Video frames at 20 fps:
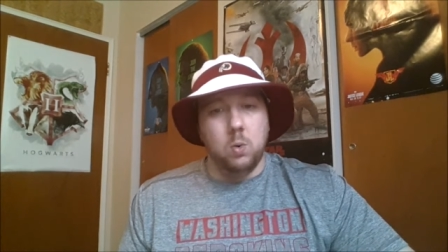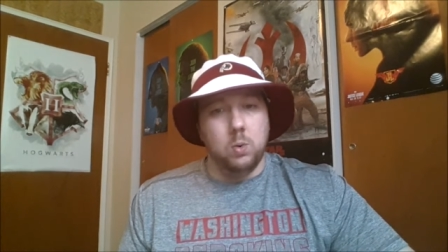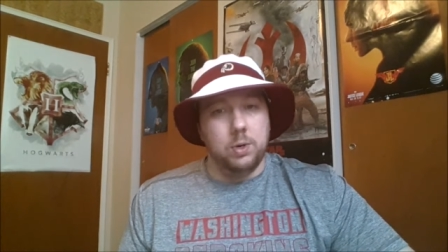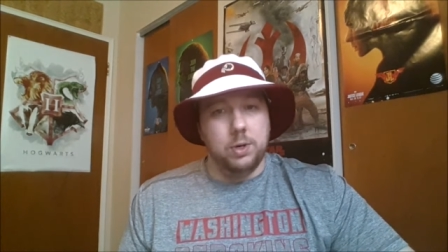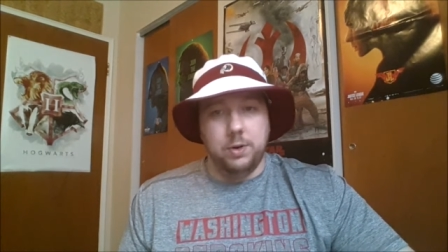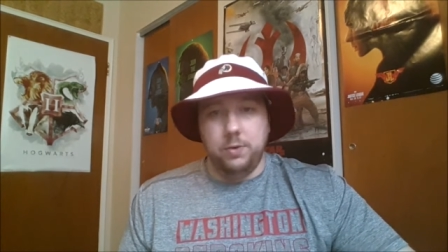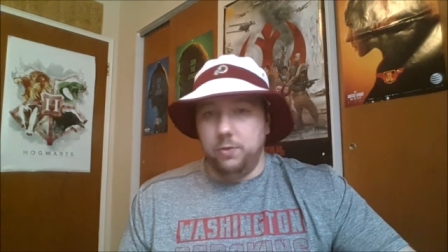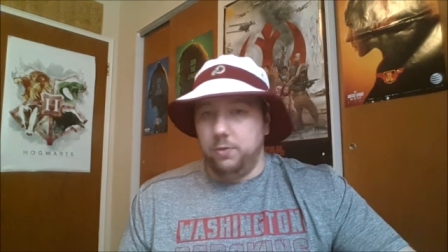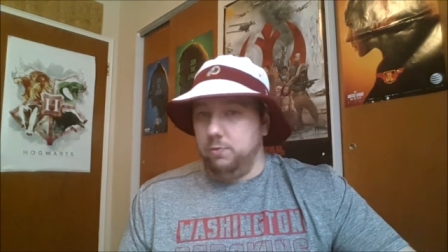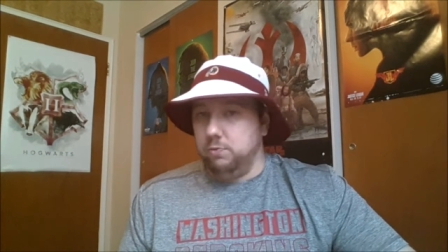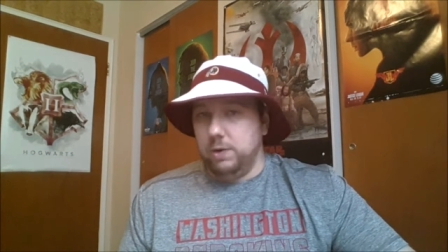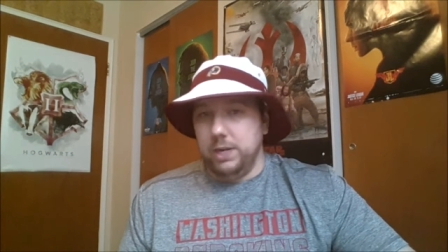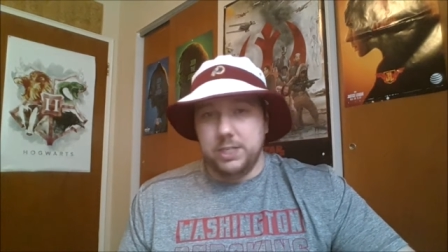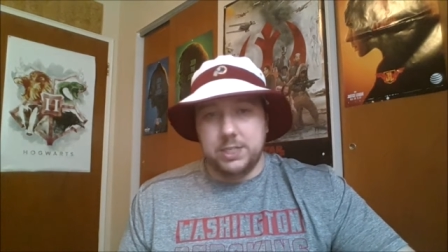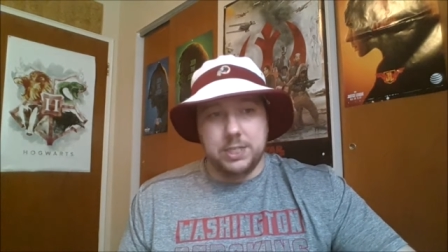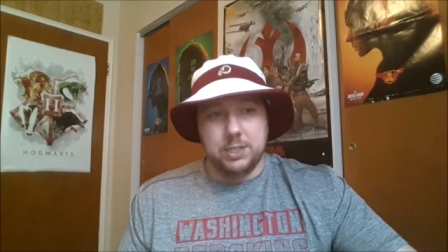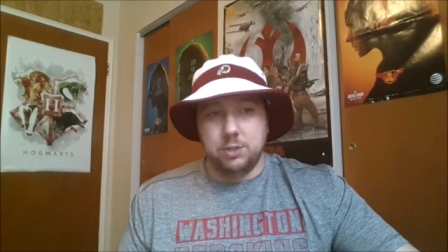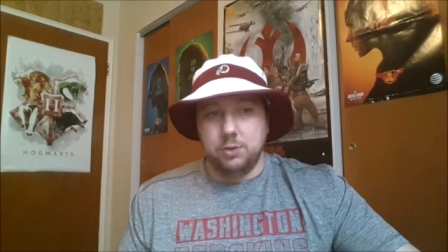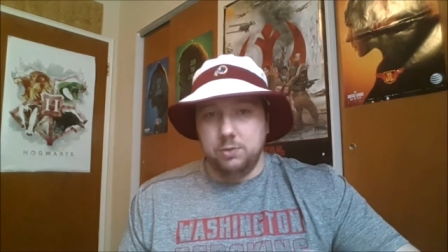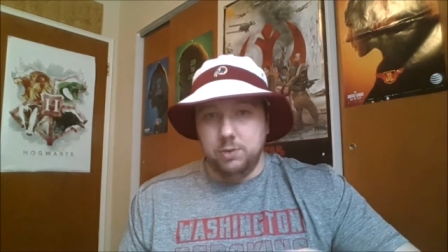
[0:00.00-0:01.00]
The
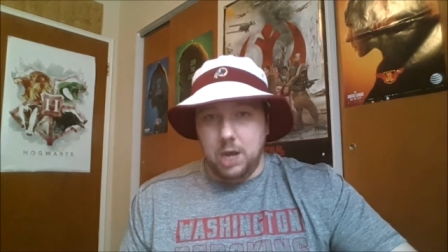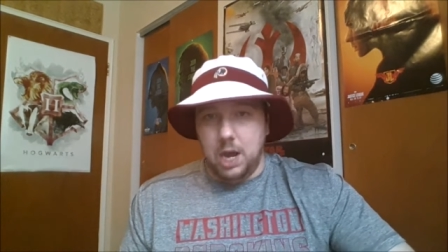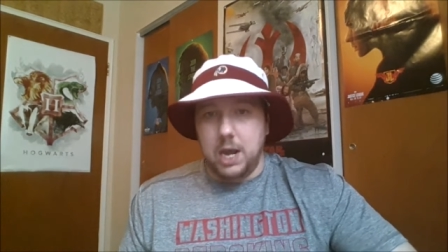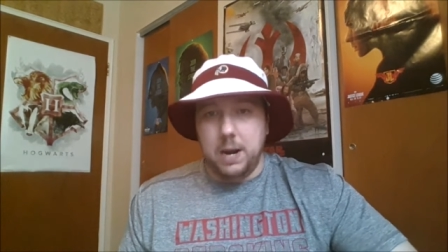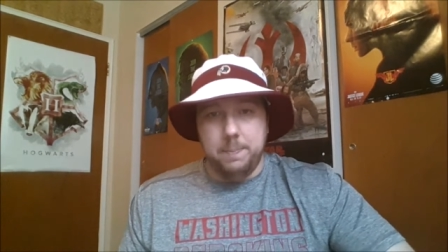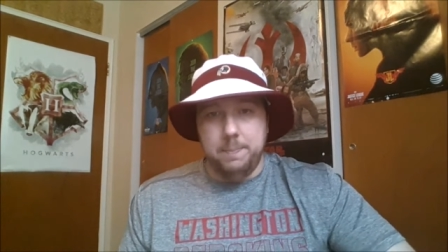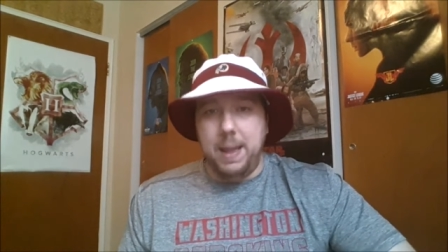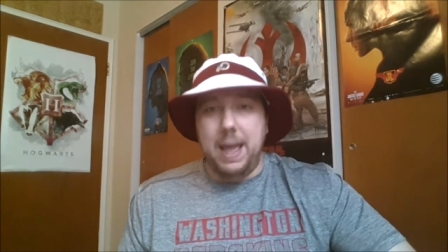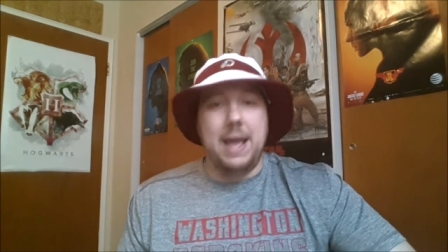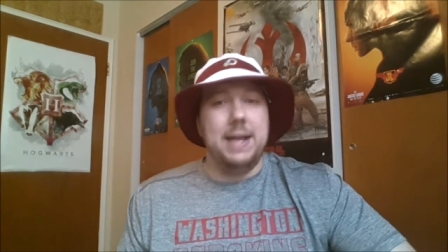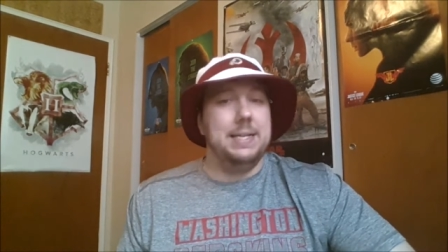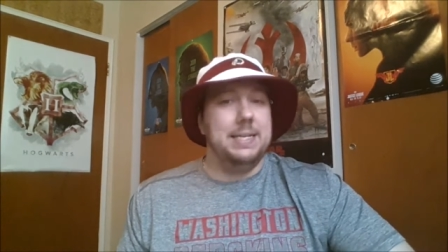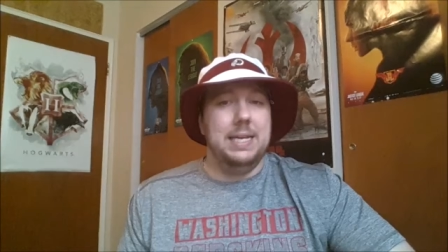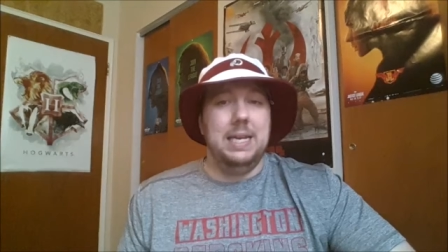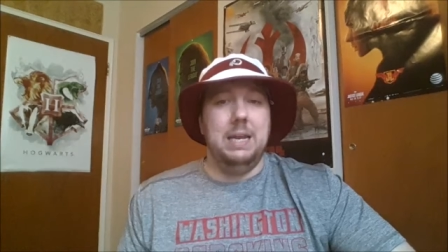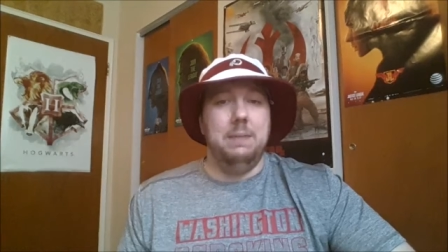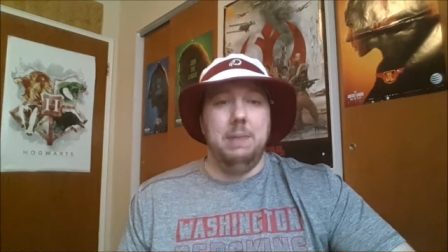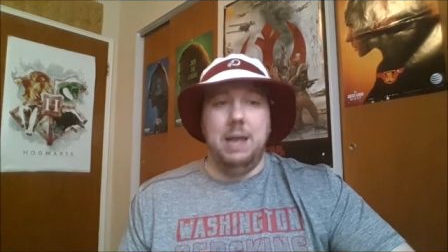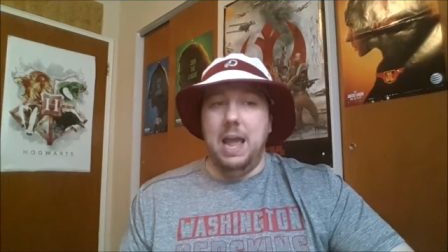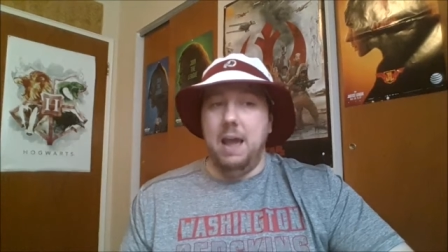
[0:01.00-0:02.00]
Redskins are not a bad
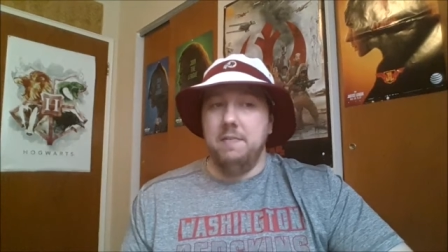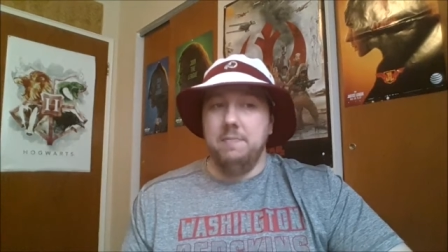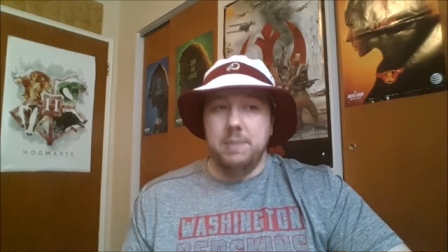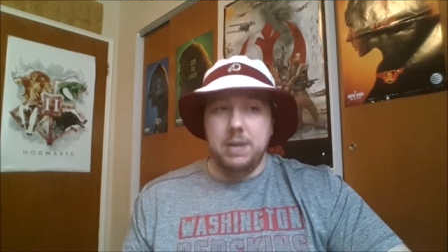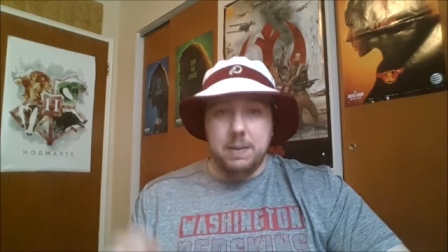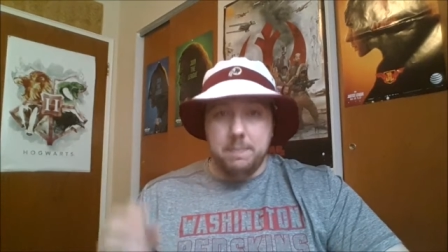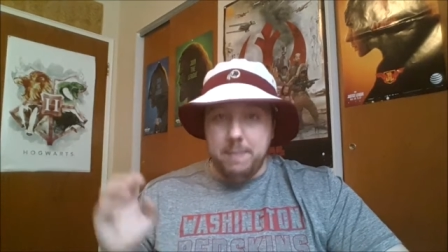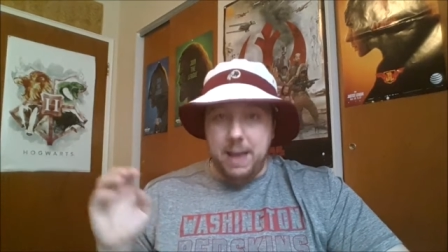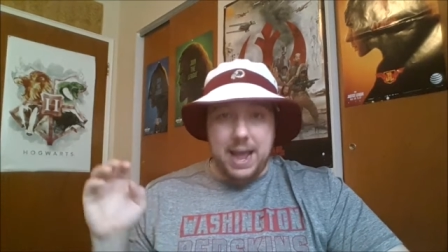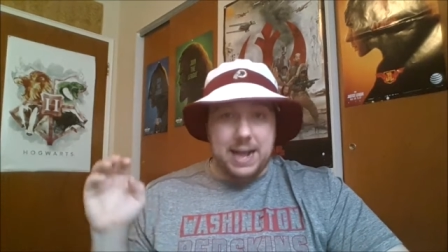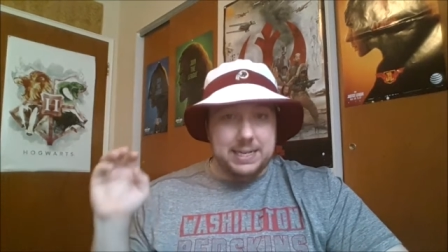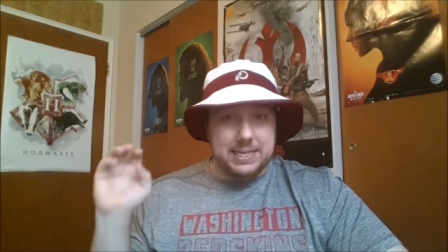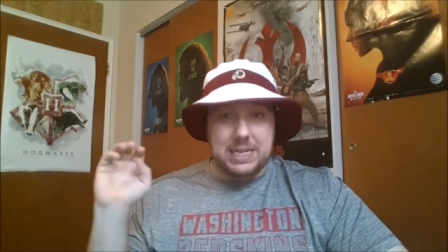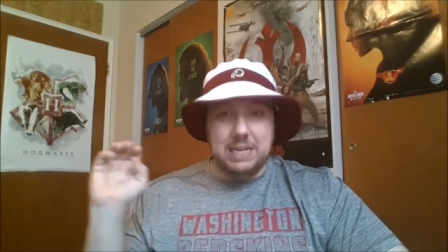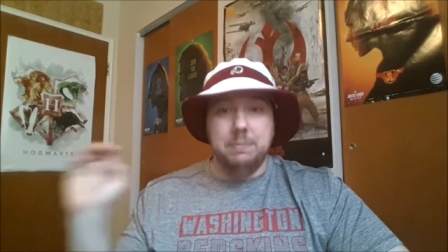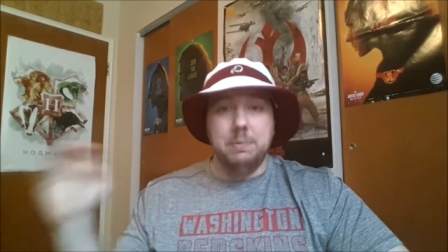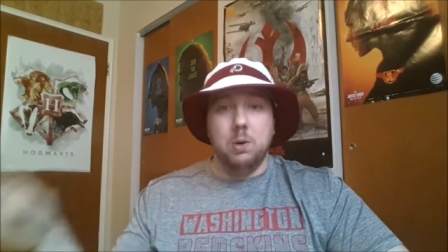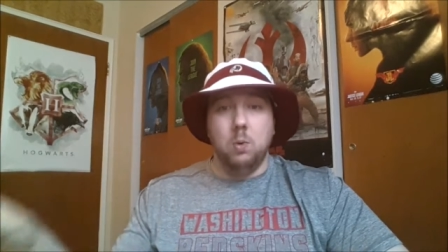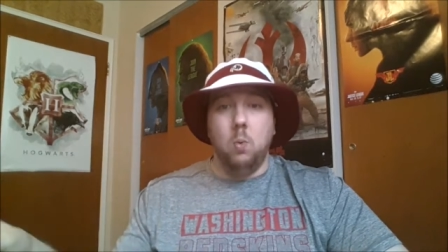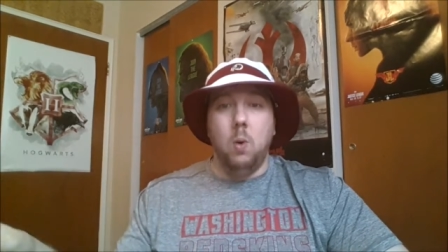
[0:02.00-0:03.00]
team. They haven't been a bad
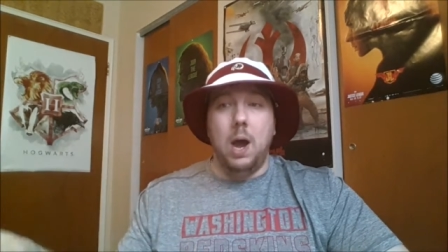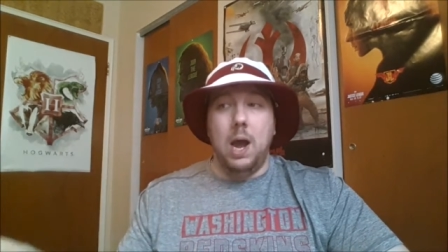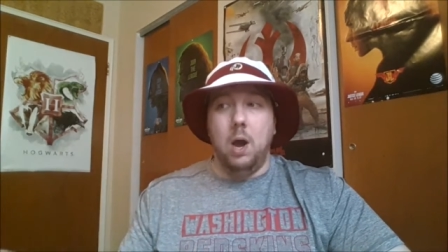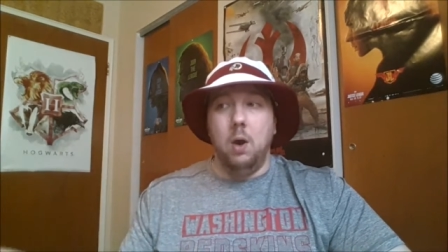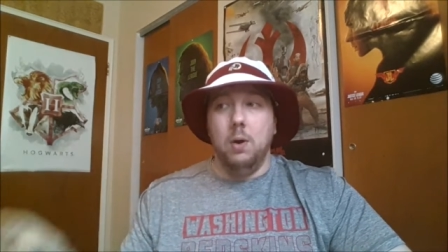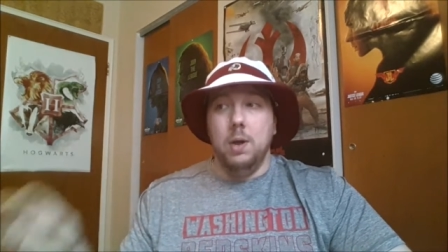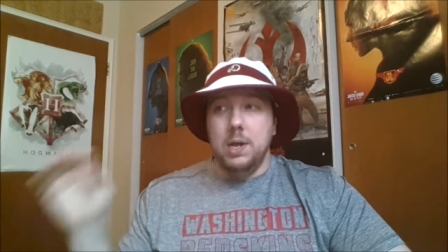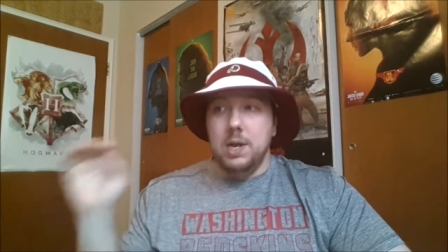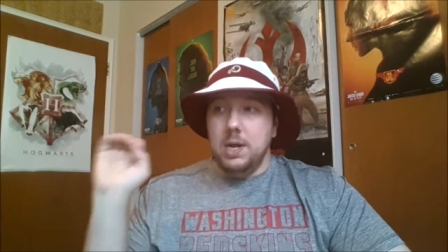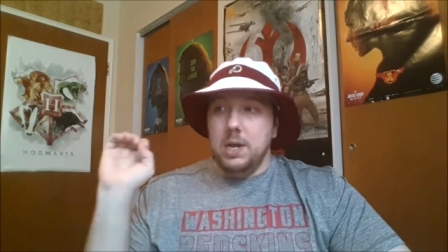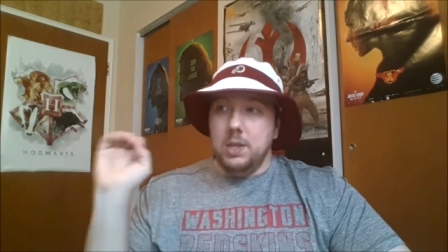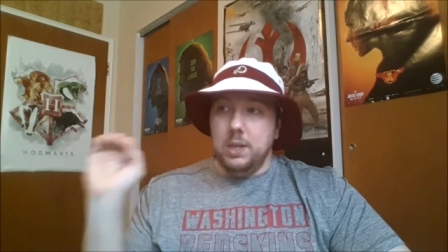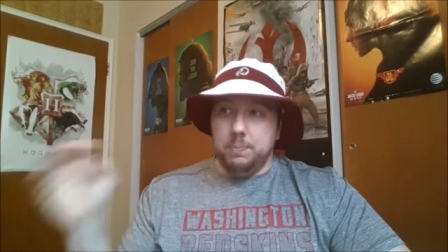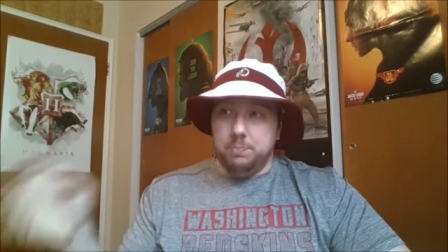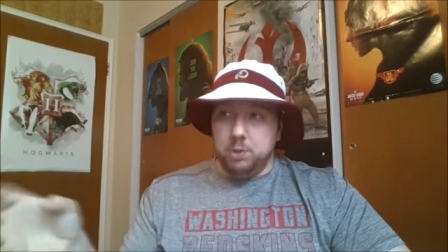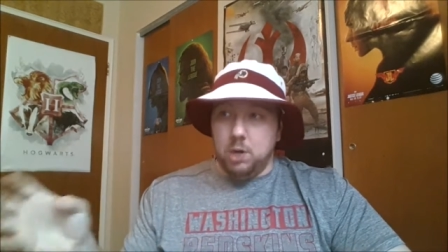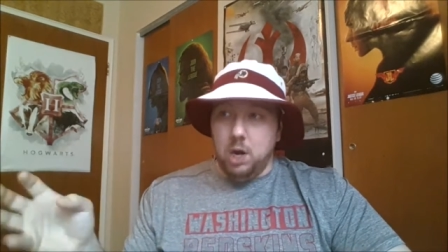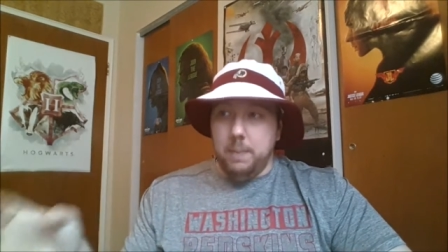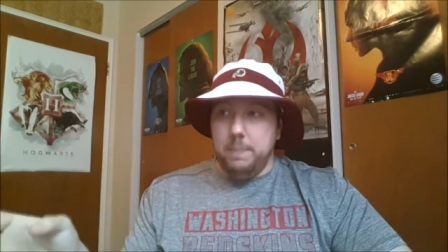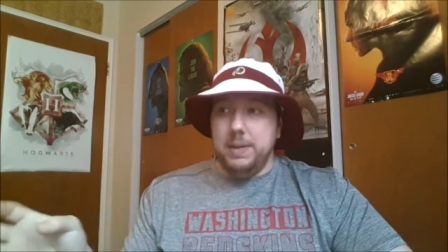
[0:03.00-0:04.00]
team in a while.
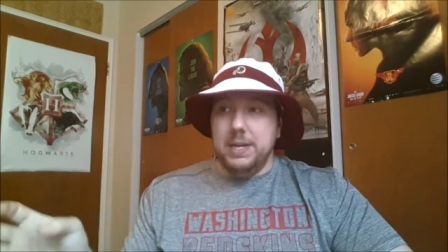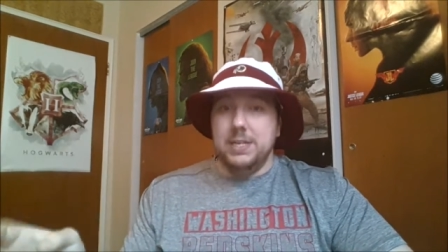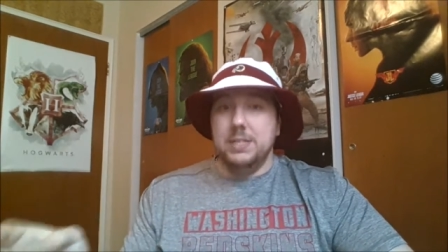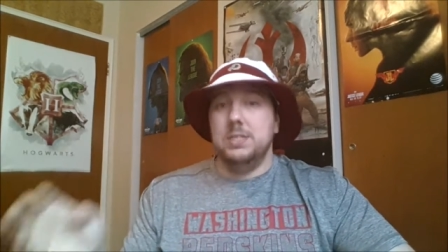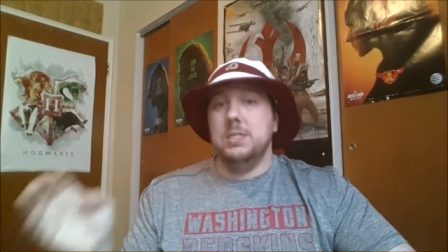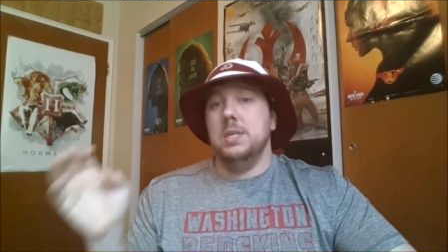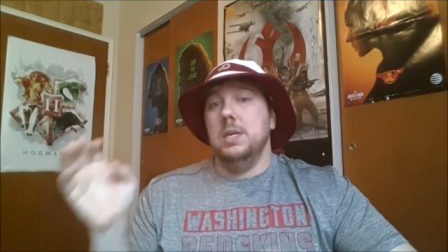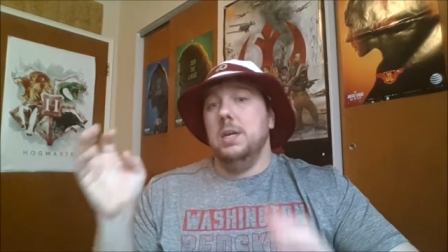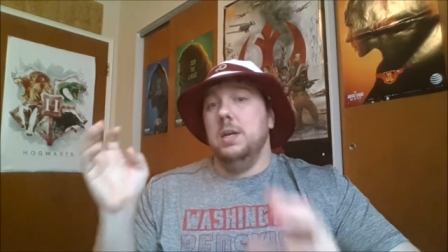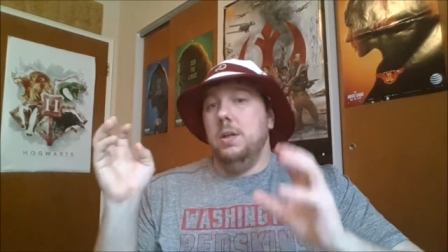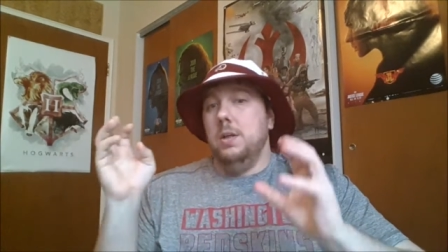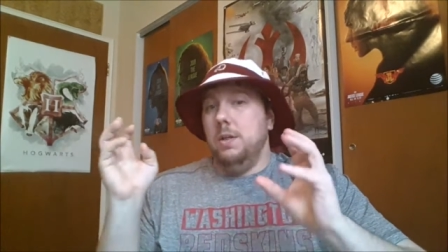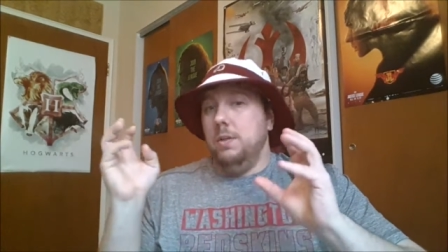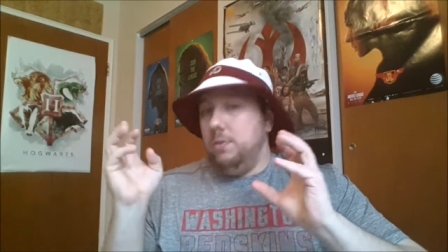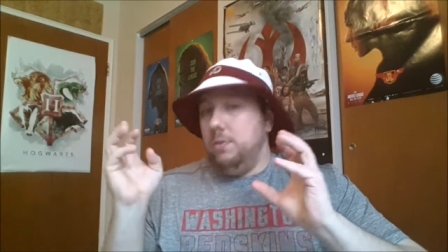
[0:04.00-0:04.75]
The problem is